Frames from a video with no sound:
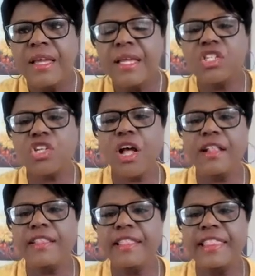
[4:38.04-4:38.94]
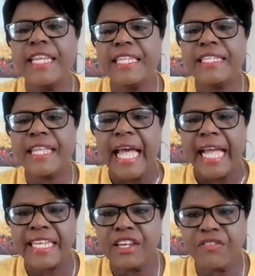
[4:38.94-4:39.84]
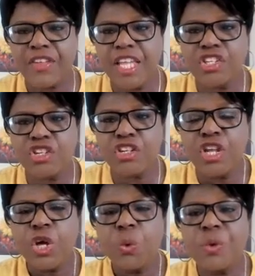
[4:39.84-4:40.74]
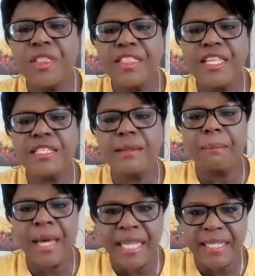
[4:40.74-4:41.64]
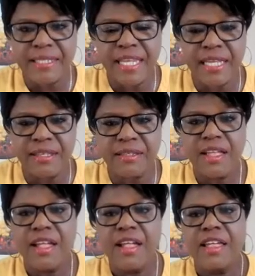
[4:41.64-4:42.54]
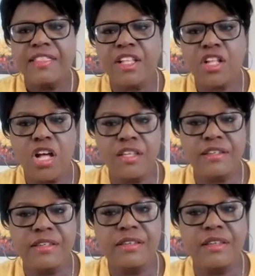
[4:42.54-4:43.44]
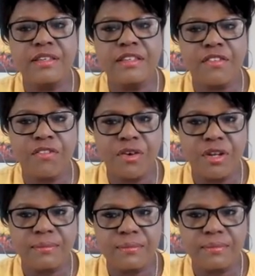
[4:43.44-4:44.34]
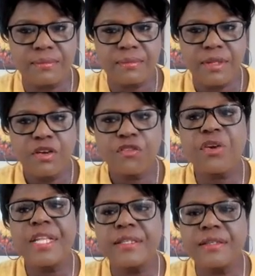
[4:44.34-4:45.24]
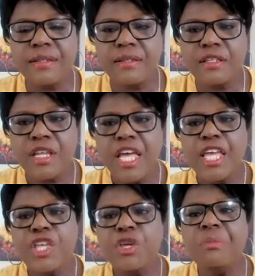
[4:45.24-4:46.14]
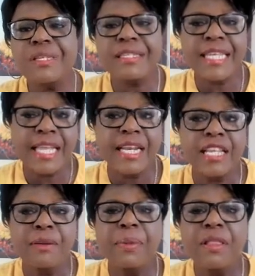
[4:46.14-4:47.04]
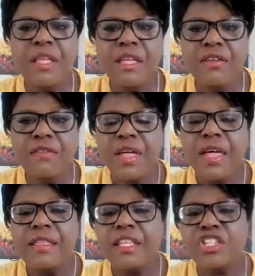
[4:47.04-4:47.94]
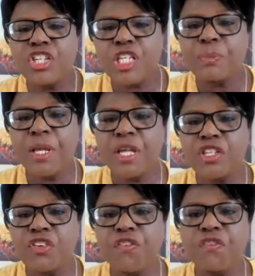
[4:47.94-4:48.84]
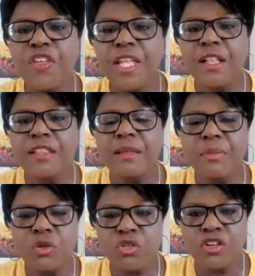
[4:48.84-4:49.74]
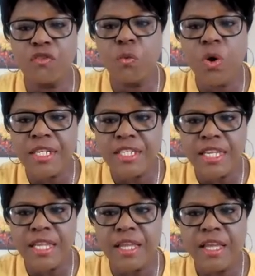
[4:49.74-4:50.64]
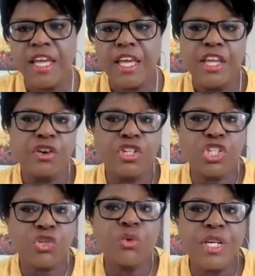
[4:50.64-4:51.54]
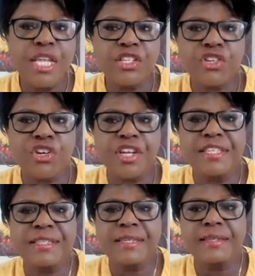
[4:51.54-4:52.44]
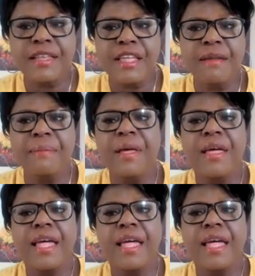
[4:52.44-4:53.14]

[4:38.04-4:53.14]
He taught that it is the identification with these mind states that causes suffering. For instance, you mistakenly believe that just because you feel the emotion of wanting, your true nature is the same